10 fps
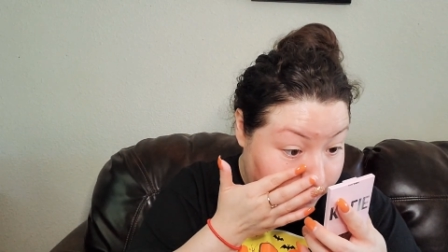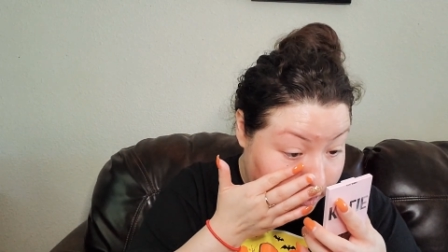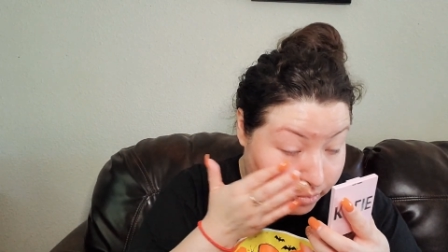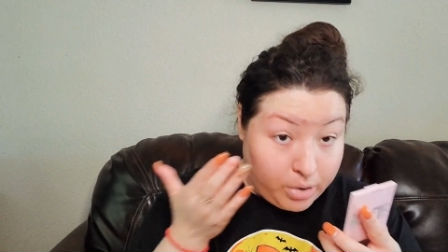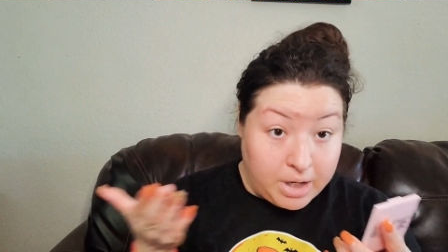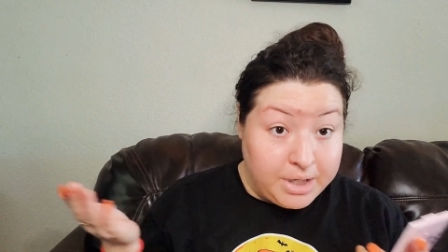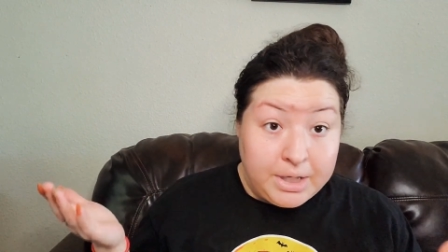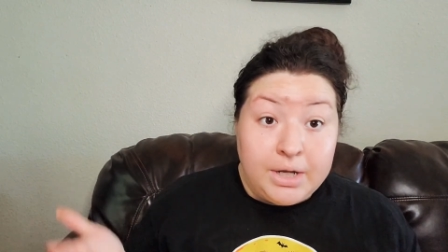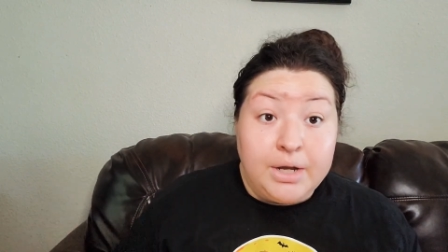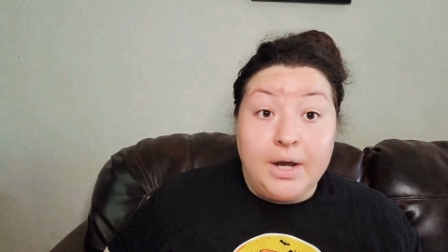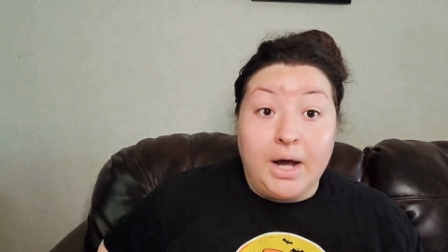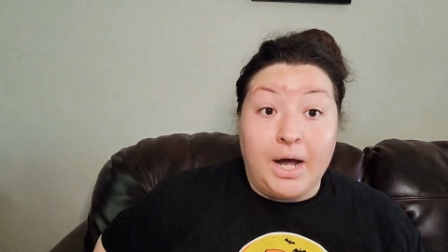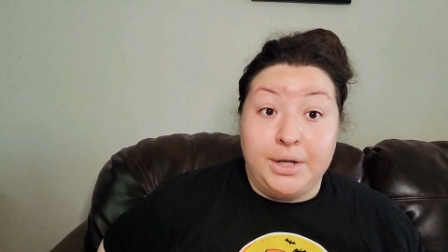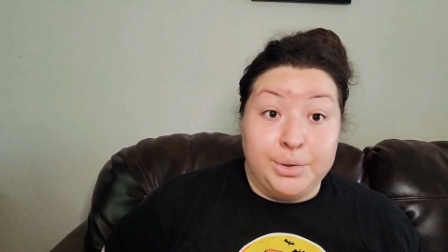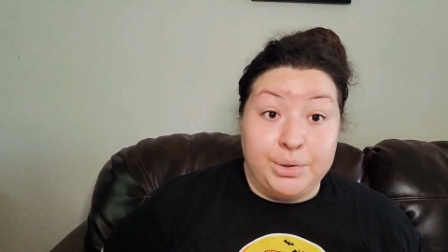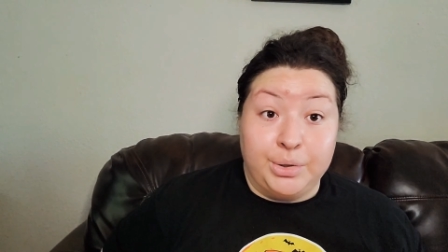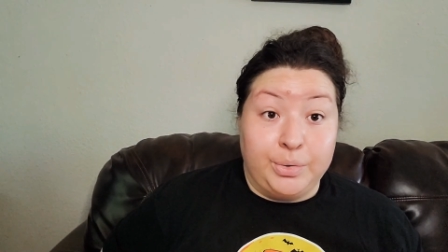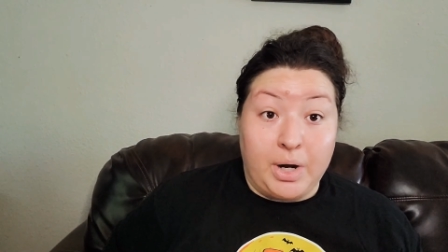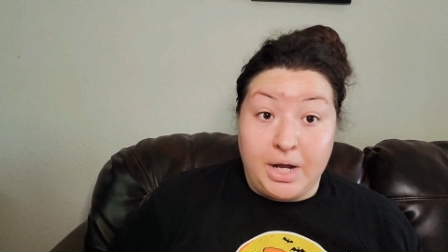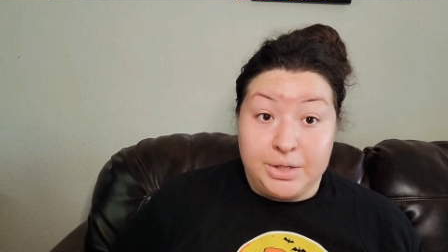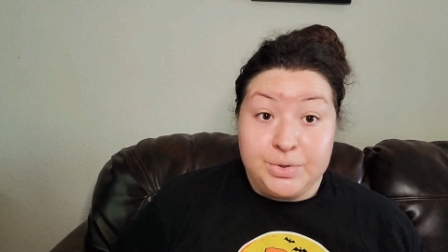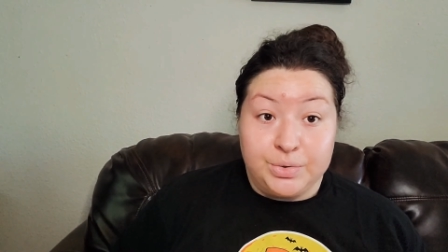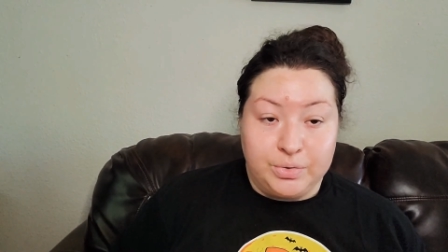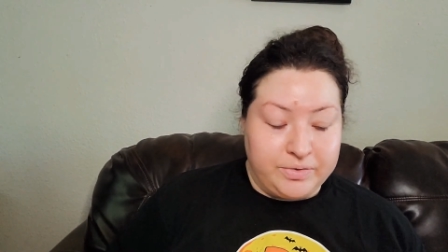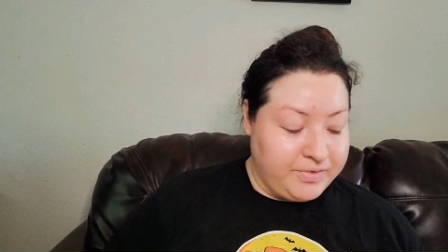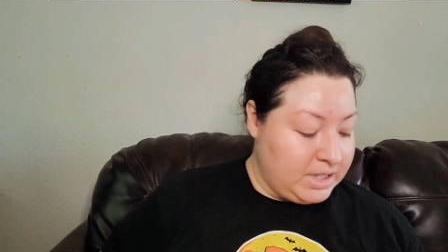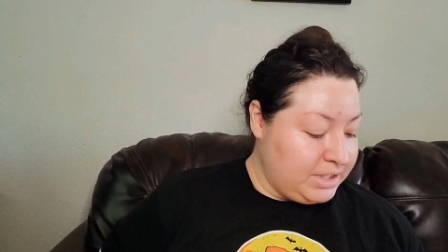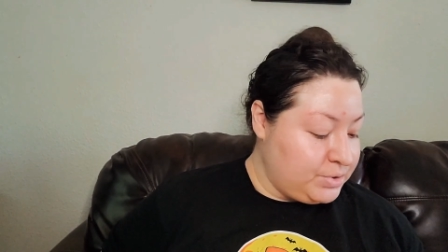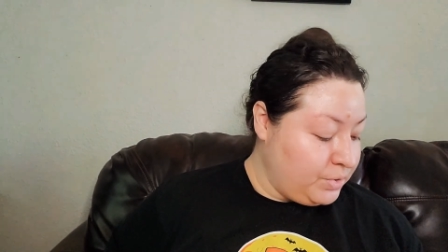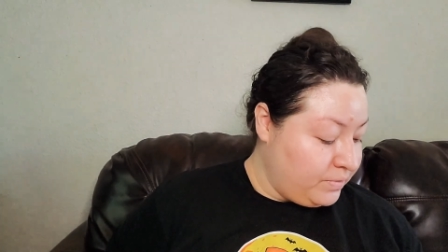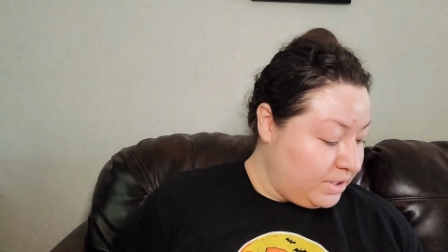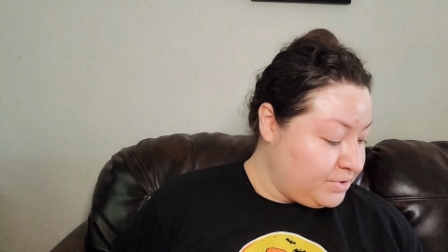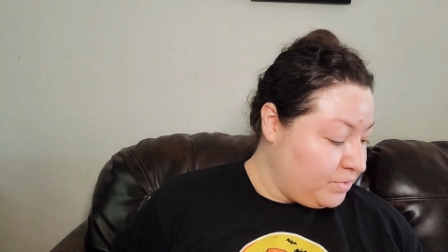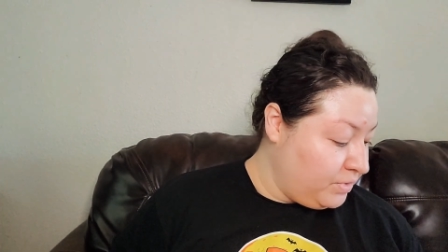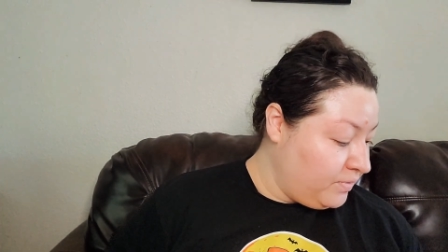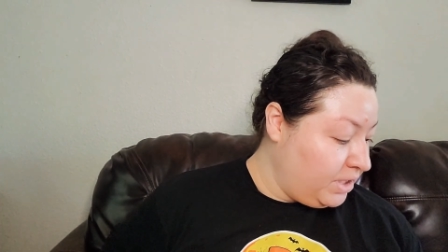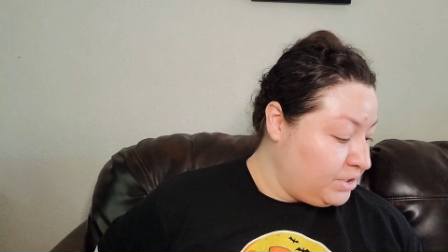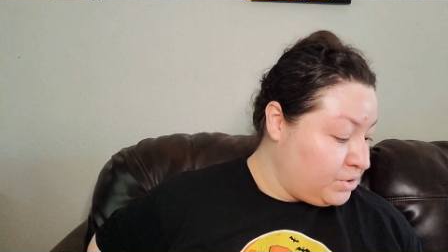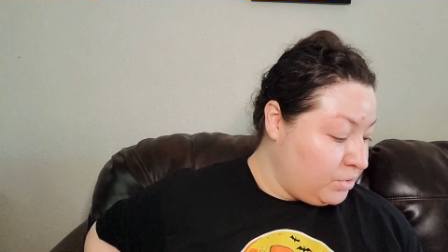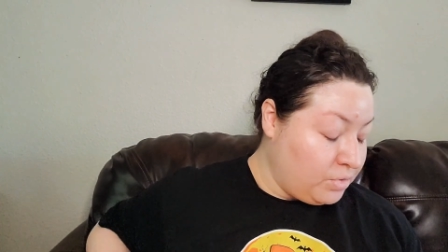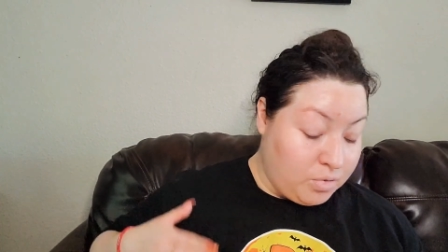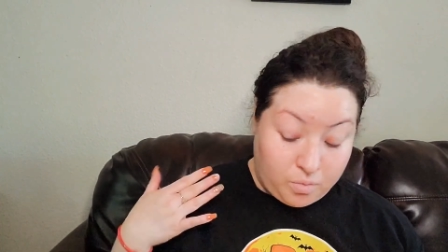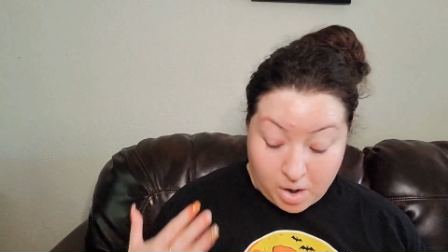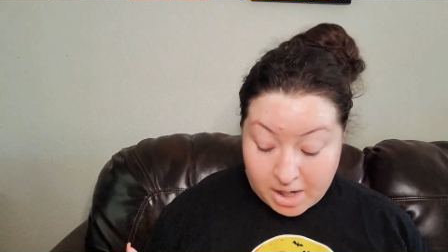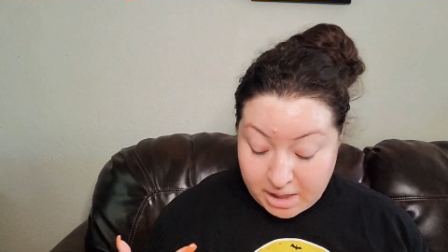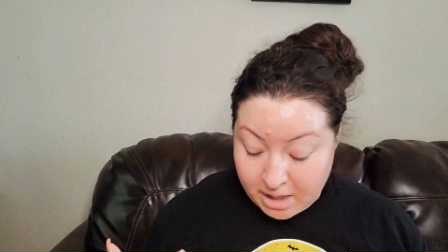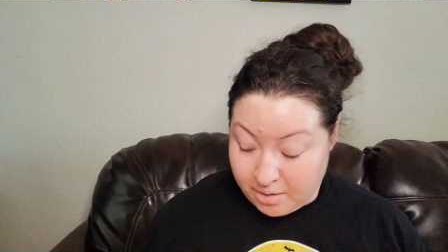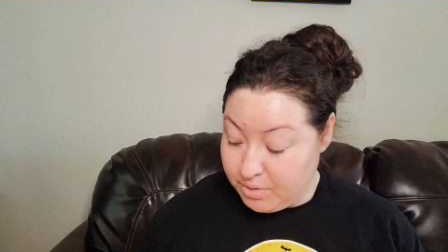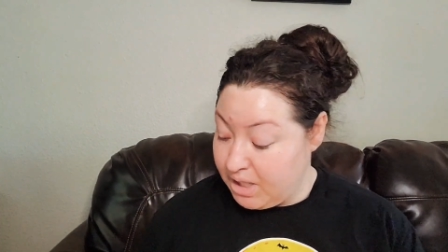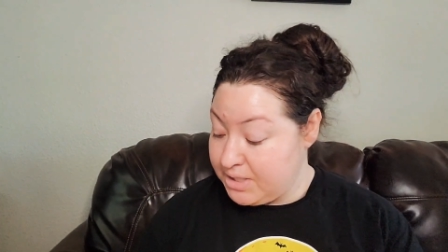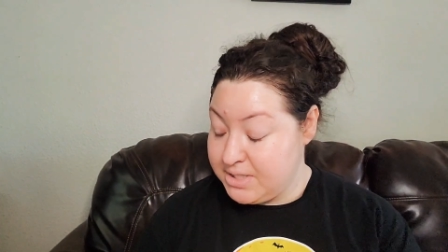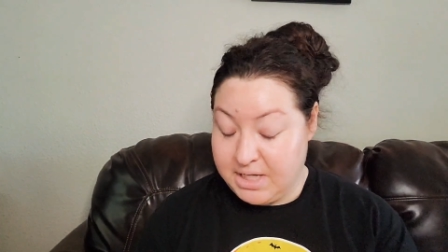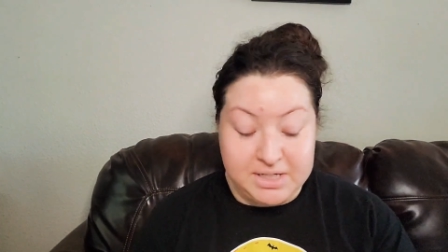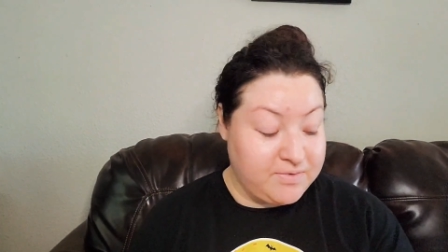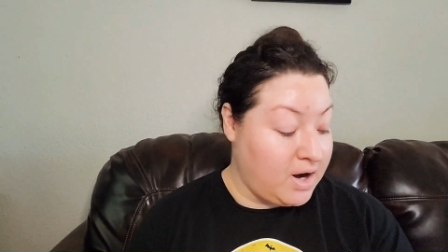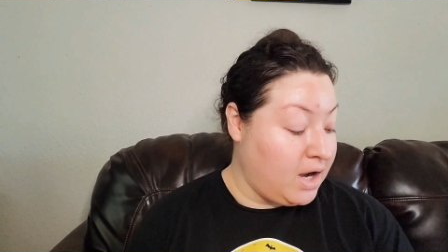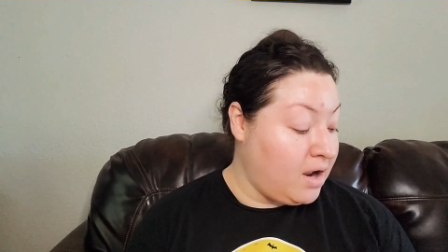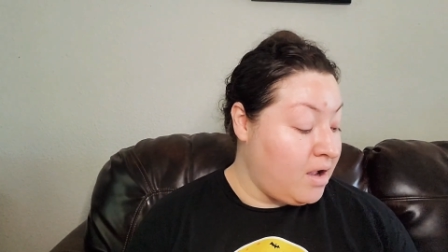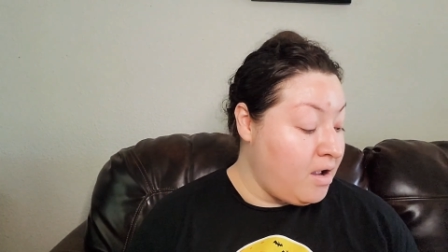Why? I don't know. I truthfully, truthfully, truthfully don't know why I would get stage fright,